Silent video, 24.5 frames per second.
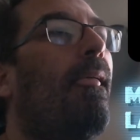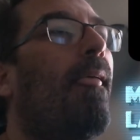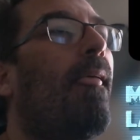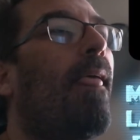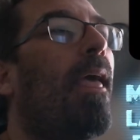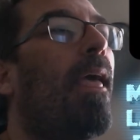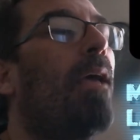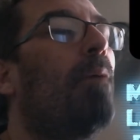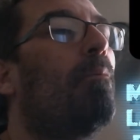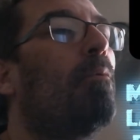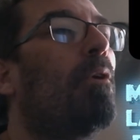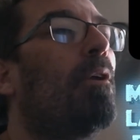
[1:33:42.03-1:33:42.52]

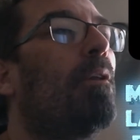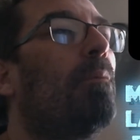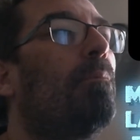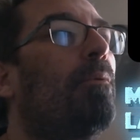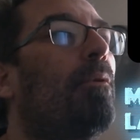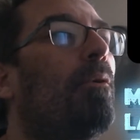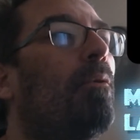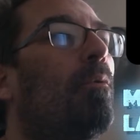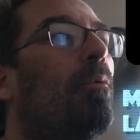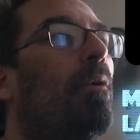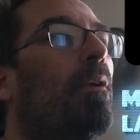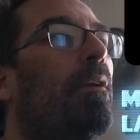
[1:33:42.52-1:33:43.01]
And we're going to
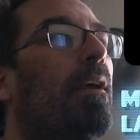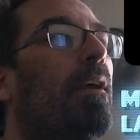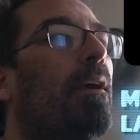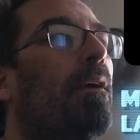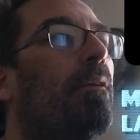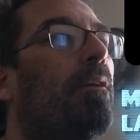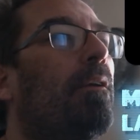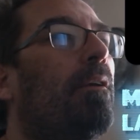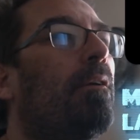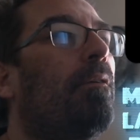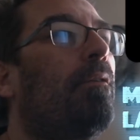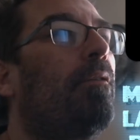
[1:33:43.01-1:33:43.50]
put one down
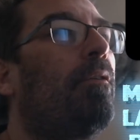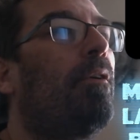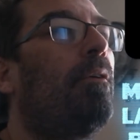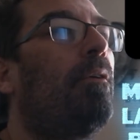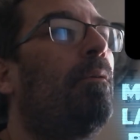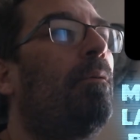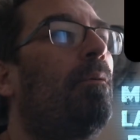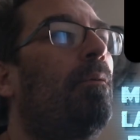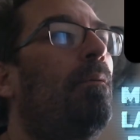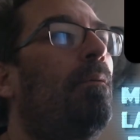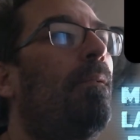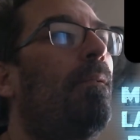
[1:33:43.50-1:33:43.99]
here
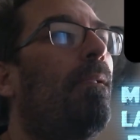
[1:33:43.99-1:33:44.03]
too.